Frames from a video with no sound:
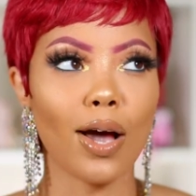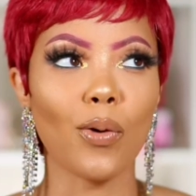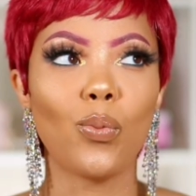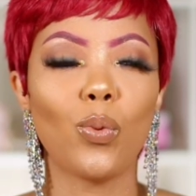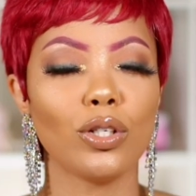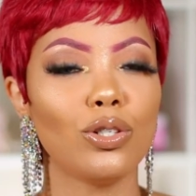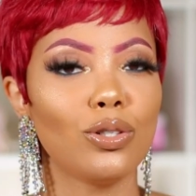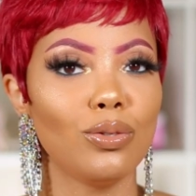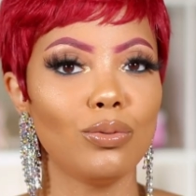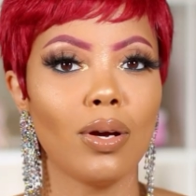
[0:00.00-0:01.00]
I want
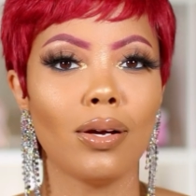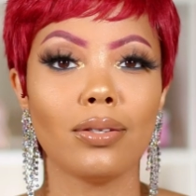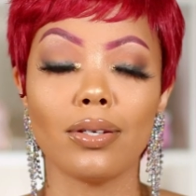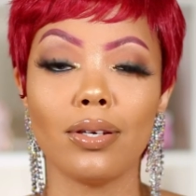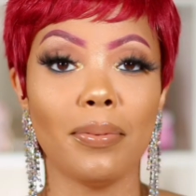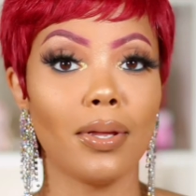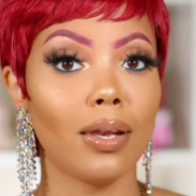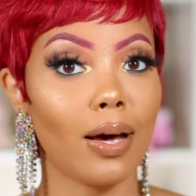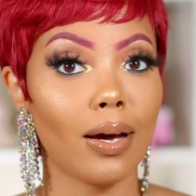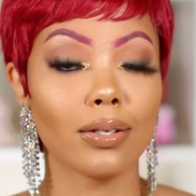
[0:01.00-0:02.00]
you to keep it
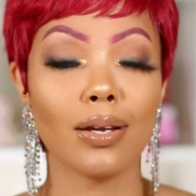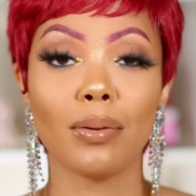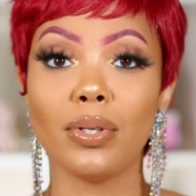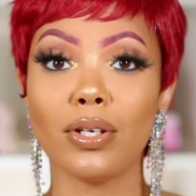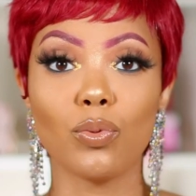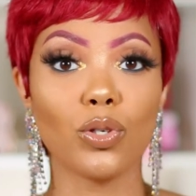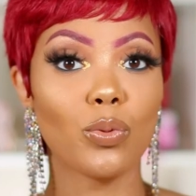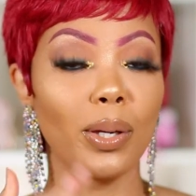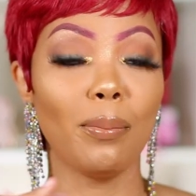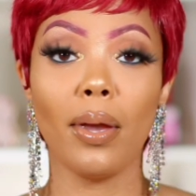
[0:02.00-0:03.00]
locked, because we're
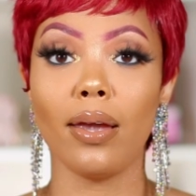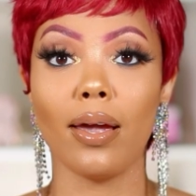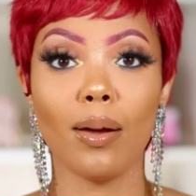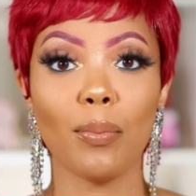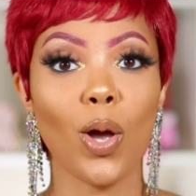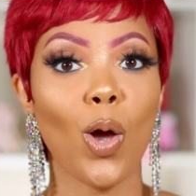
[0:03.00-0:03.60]
doing makeup.